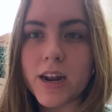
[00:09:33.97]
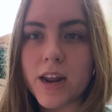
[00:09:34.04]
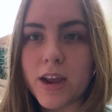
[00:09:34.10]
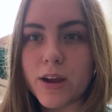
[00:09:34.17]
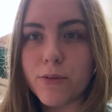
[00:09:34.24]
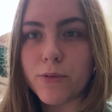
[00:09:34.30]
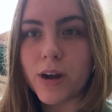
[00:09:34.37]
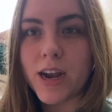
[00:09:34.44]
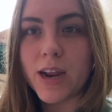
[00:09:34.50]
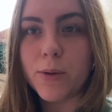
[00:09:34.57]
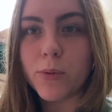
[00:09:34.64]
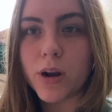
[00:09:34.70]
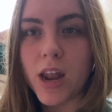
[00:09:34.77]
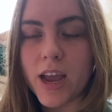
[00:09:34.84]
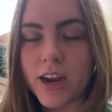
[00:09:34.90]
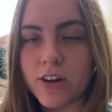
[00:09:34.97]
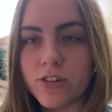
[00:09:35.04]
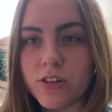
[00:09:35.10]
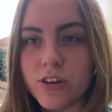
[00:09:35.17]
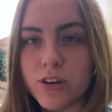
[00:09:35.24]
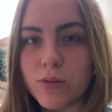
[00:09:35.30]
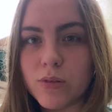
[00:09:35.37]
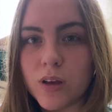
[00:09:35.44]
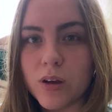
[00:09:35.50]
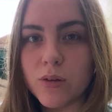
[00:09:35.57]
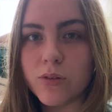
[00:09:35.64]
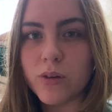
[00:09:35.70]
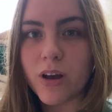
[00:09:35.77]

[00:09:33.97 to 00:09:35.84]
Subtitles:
and I really would like to do so.